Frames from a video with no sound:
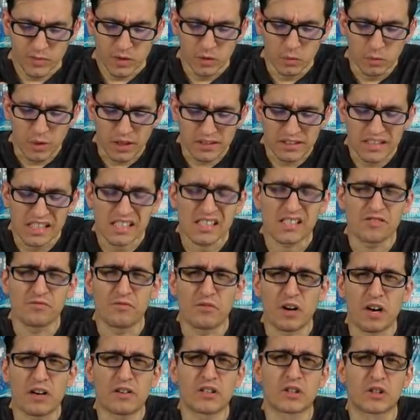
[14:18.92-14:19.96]
what is
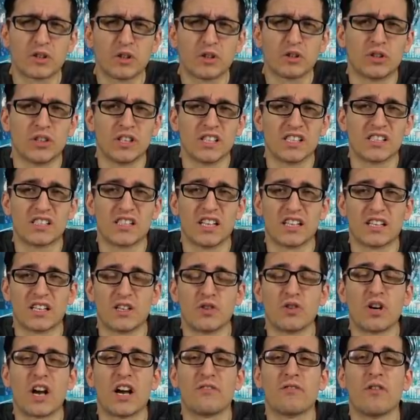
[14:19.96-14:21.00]
very good is that
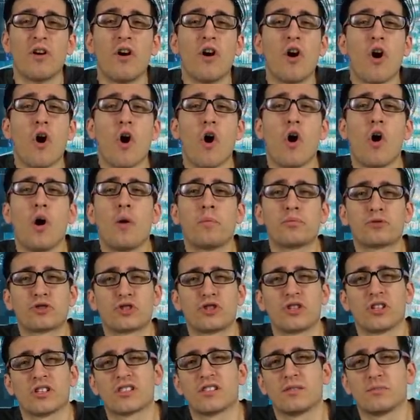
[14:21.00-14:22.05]
you have
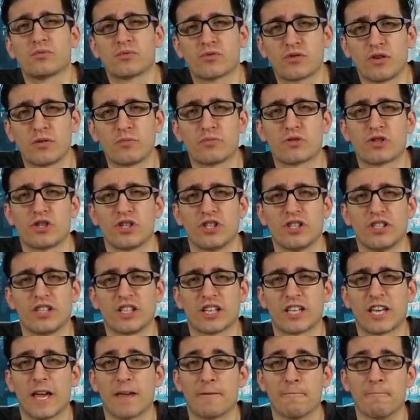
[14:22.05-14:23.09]
optional subscription in
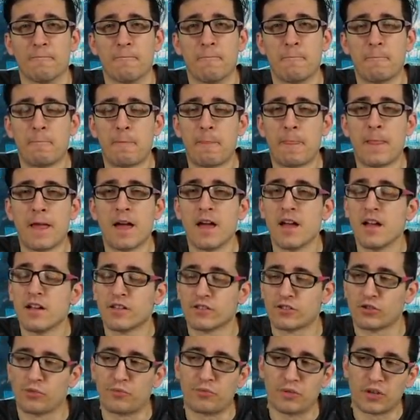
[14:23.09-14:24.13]
the game
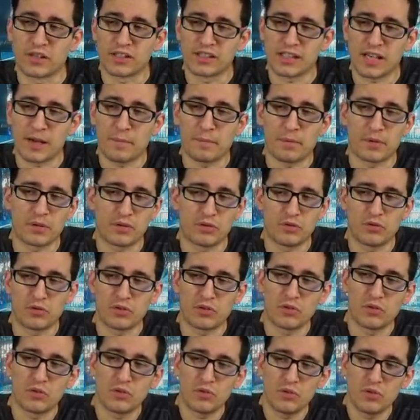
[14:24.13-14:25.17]
so for example you,
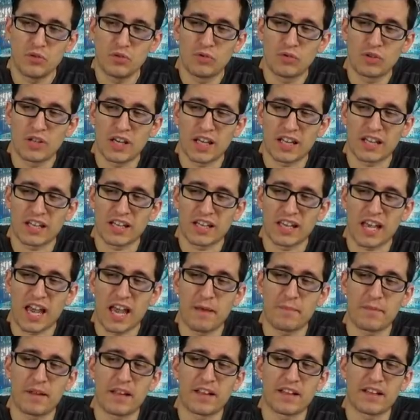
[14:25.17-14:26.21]
you, you get a
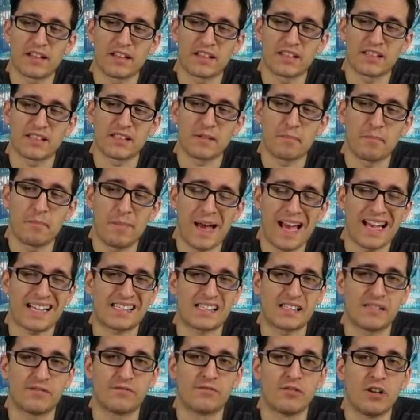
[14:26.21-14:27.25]
game that is a
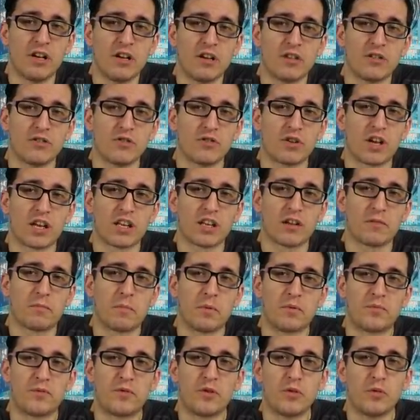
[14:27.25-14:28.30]
massive you get a,
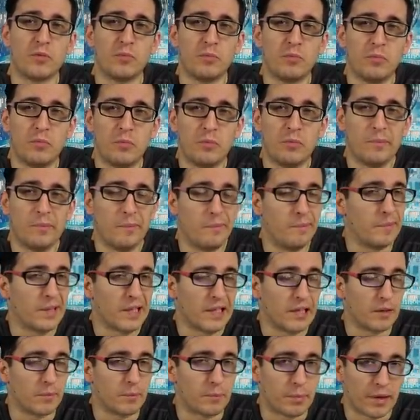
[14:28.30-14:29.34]
a few
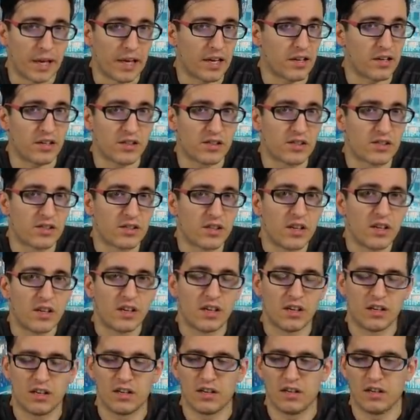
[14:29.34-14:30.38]
million players
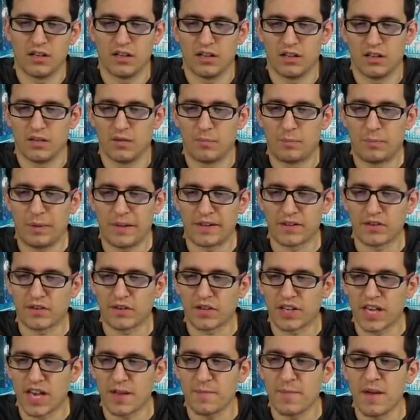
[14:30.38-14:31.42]
uh, uh, playing
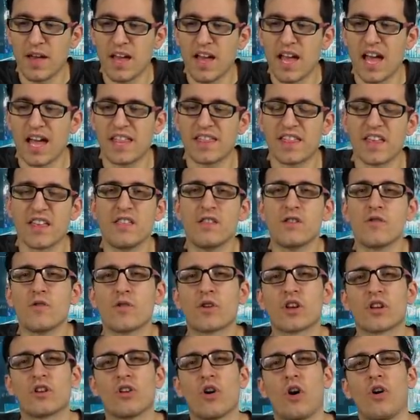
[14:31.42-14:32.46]
your game and then you
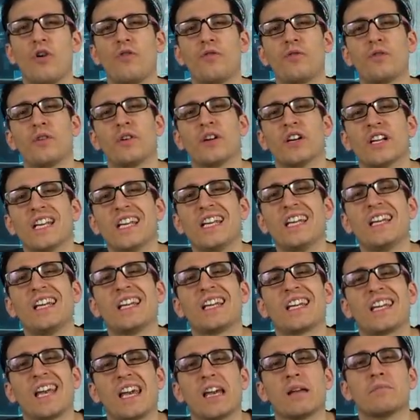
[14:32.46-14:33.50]
can offer
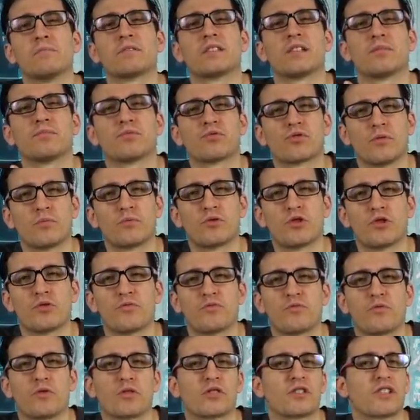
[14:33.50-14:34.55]
in-game subscription
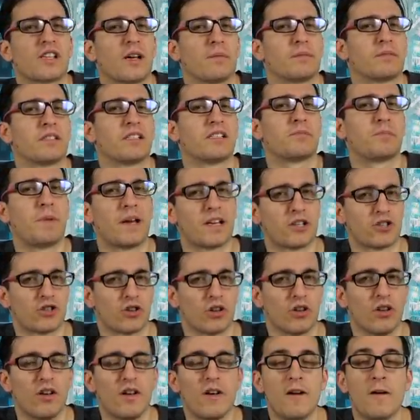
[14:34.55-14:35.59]
for something
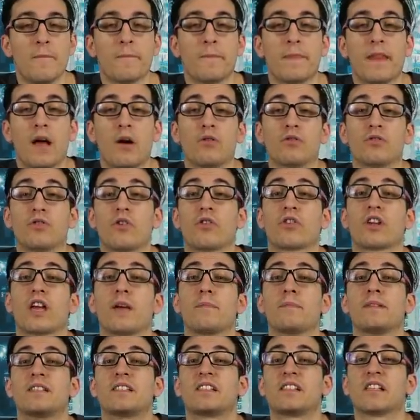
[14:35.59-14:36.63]
special now your
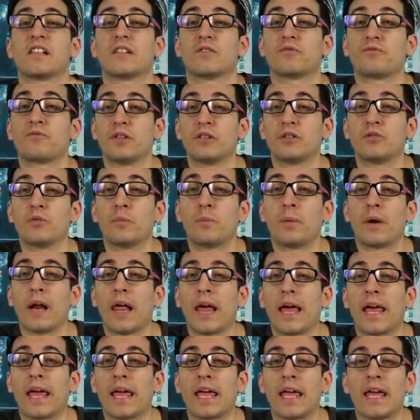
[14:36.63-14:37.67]
game is still free to
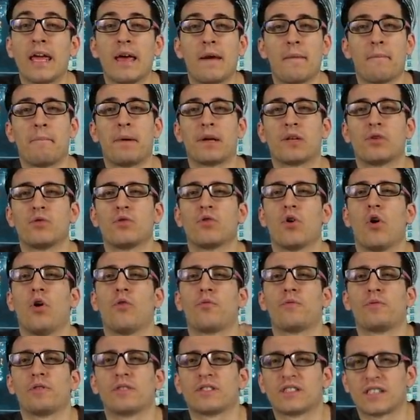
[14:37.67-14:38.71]
play but you
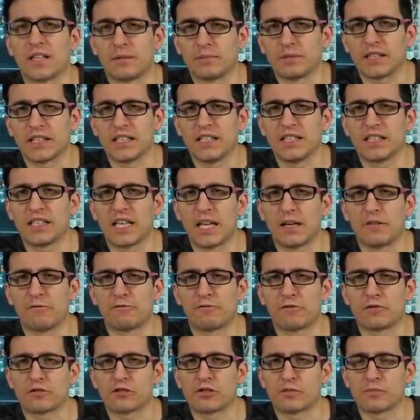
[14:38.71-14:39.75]
offer something in game
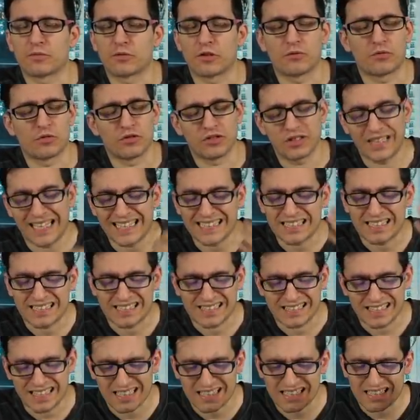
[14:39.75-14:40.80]
for subscription that's
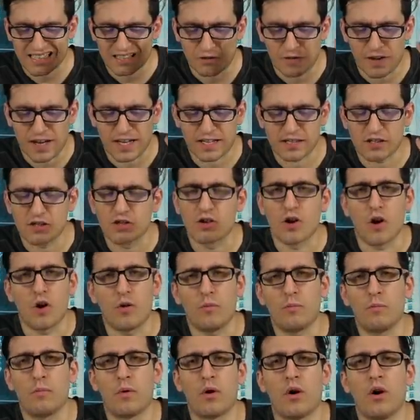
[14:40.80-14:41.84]
that's advanced
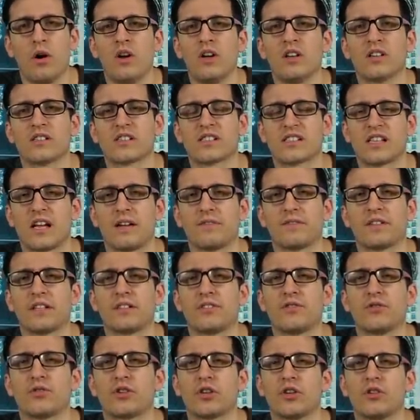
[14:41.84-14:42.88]
combo stuff
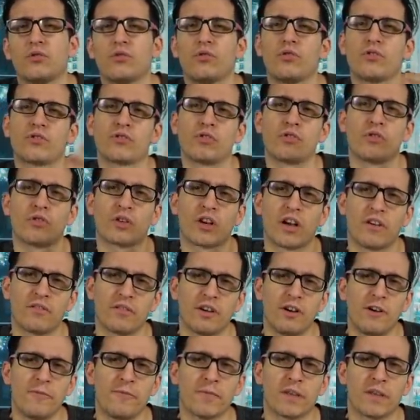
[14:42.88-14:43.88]
that you can do so you have